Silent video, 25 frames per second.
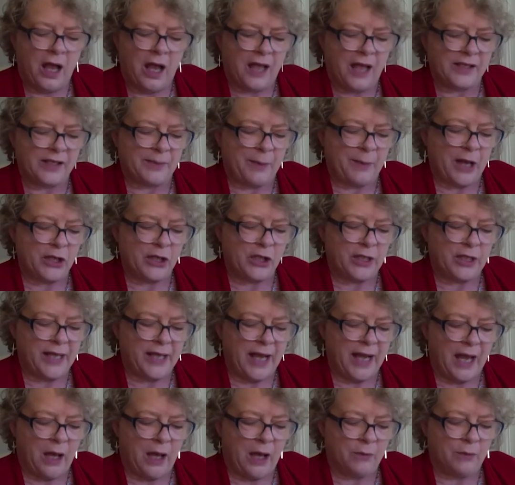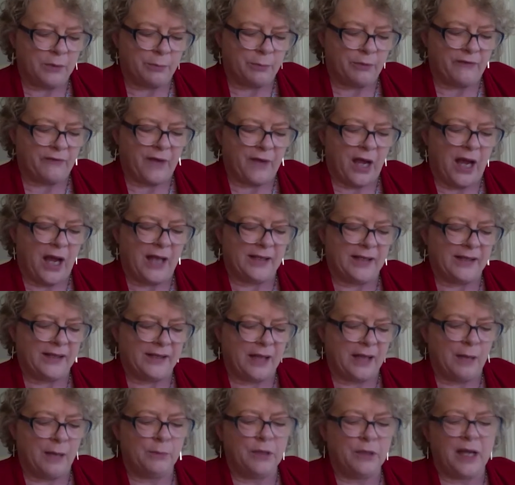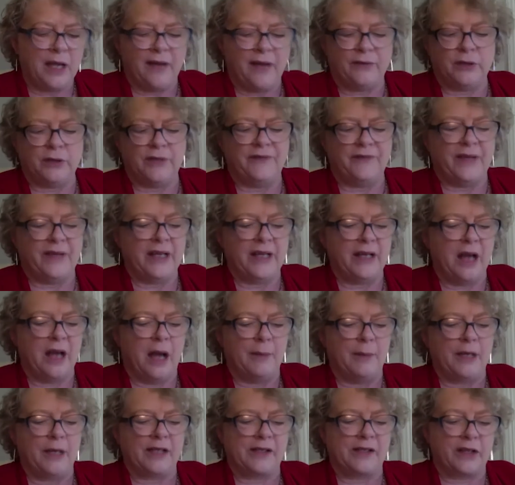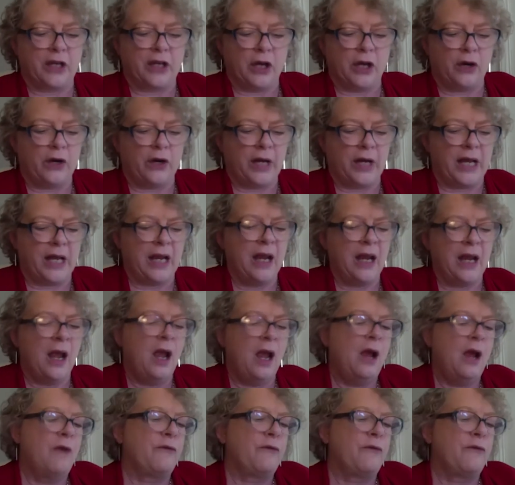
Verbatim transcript: especially helped provide some level of economic security